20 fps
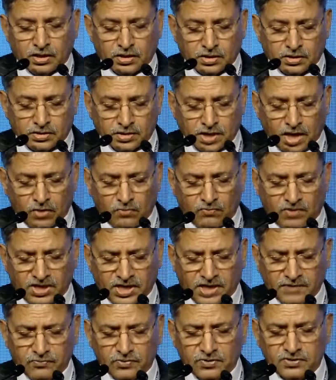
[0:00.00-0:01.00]
now what I
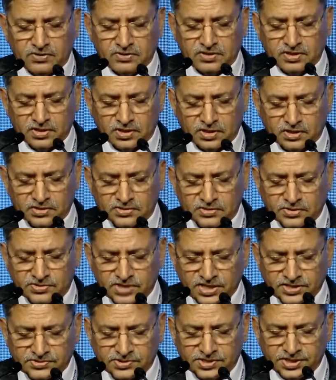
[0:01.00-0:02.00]
would
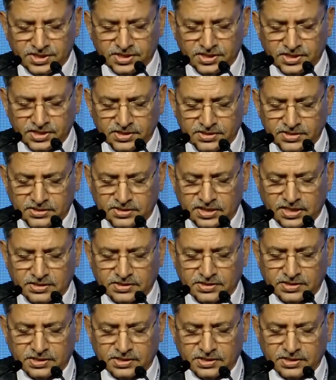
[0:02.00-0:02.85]
suggest here is that